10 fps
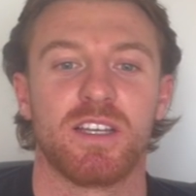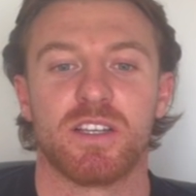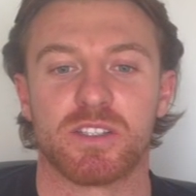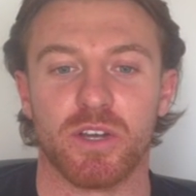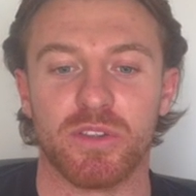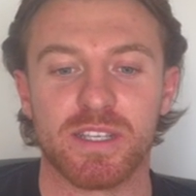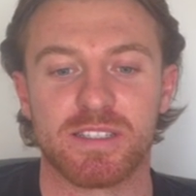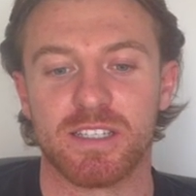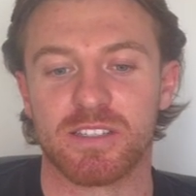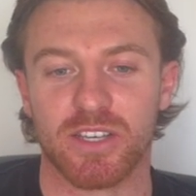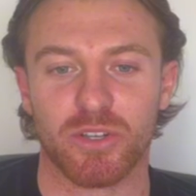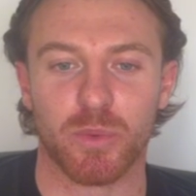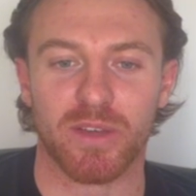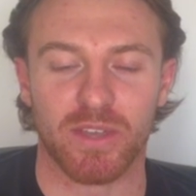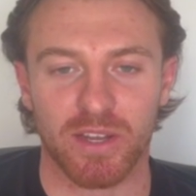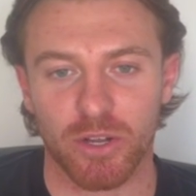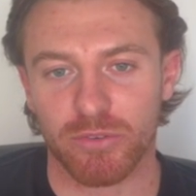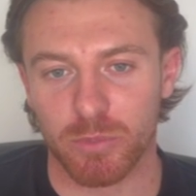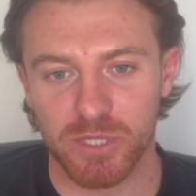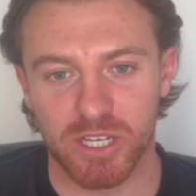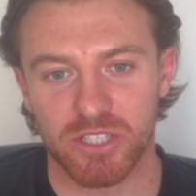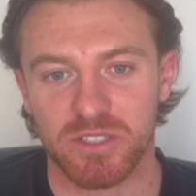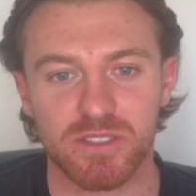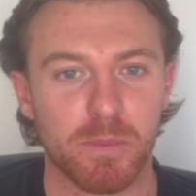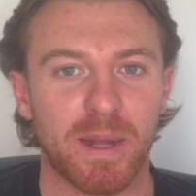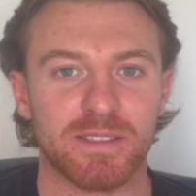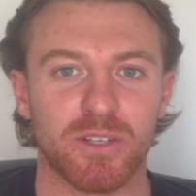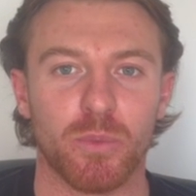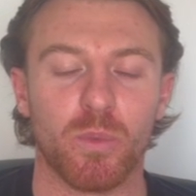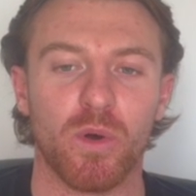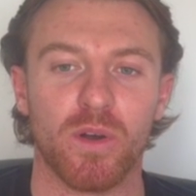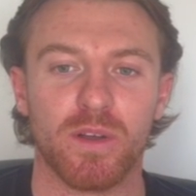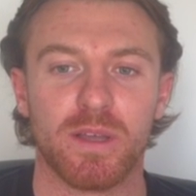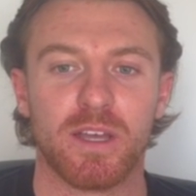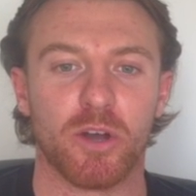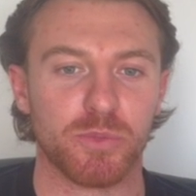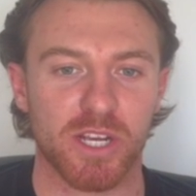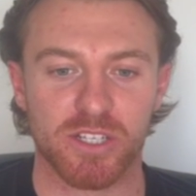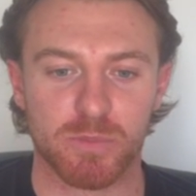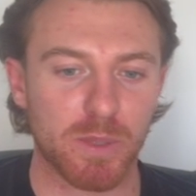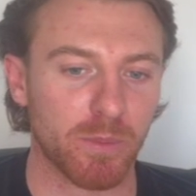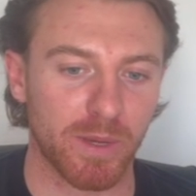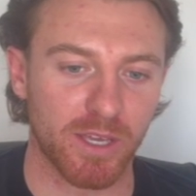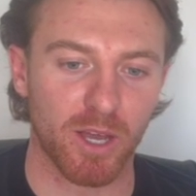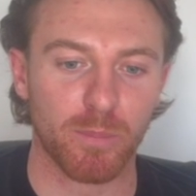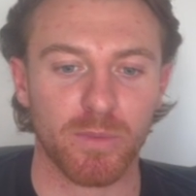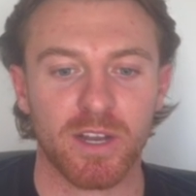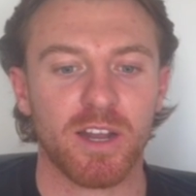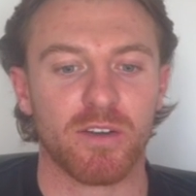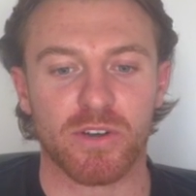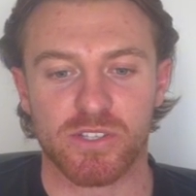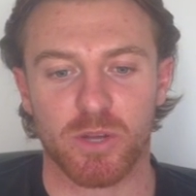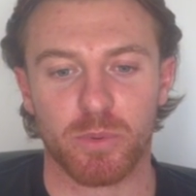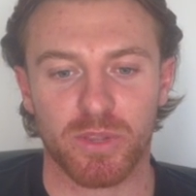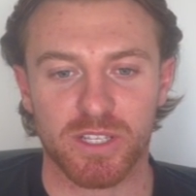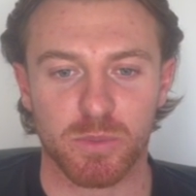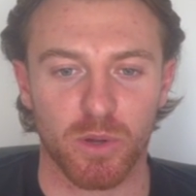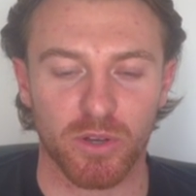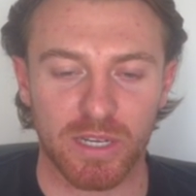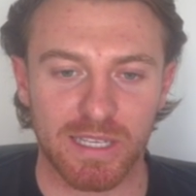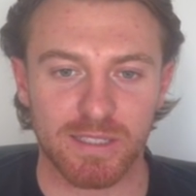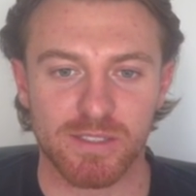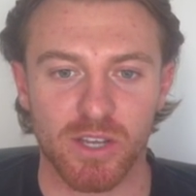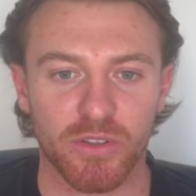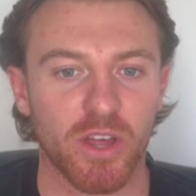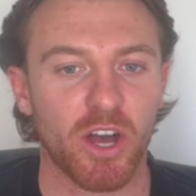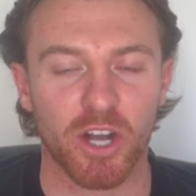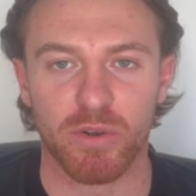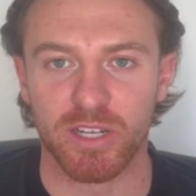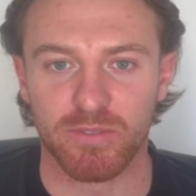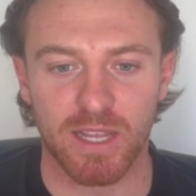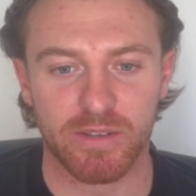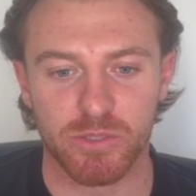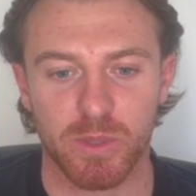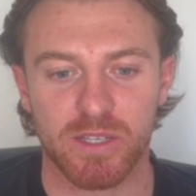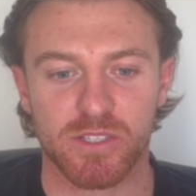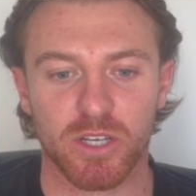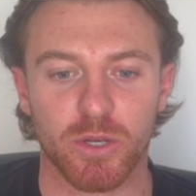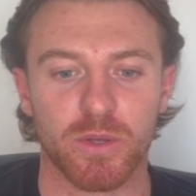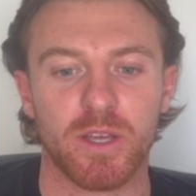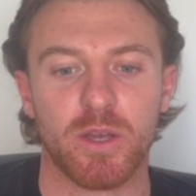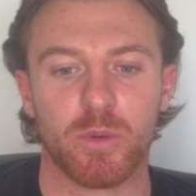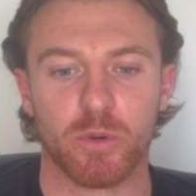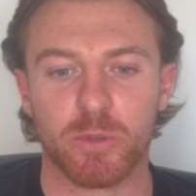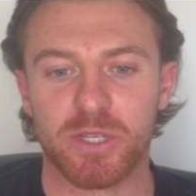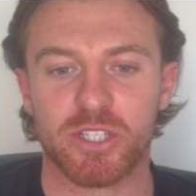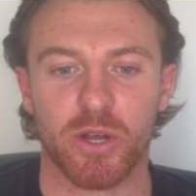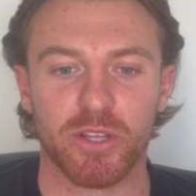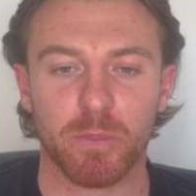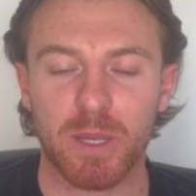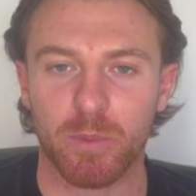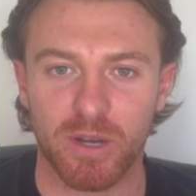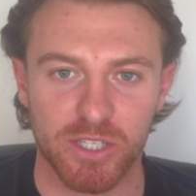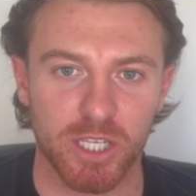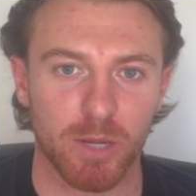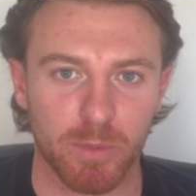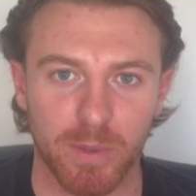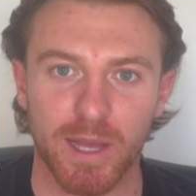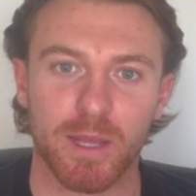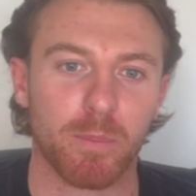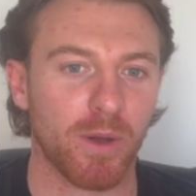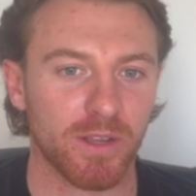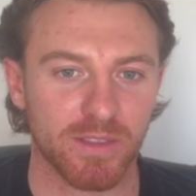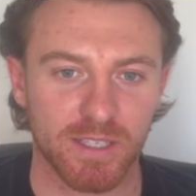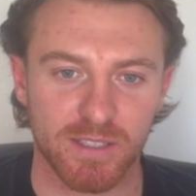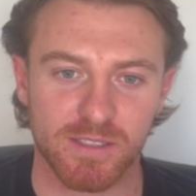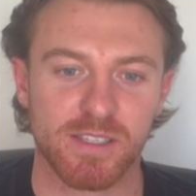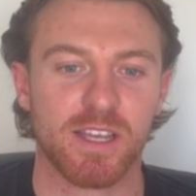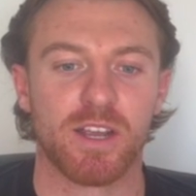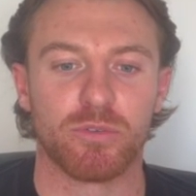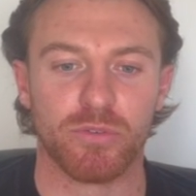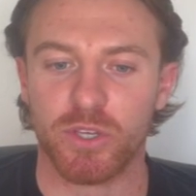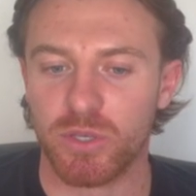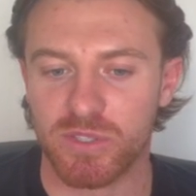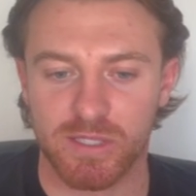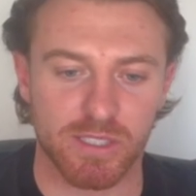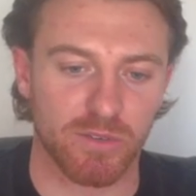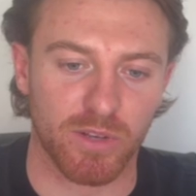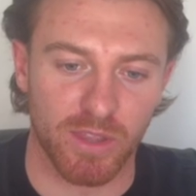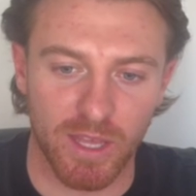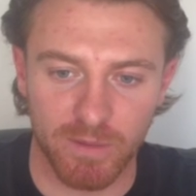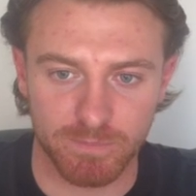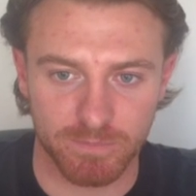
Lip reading: So this is a good way of getting over objections, depending on what objections people may come. For example, this one, it's on the higher end of loungewear. So we want to be showing that people are actually coming back, buying things, reviews and stuff like that.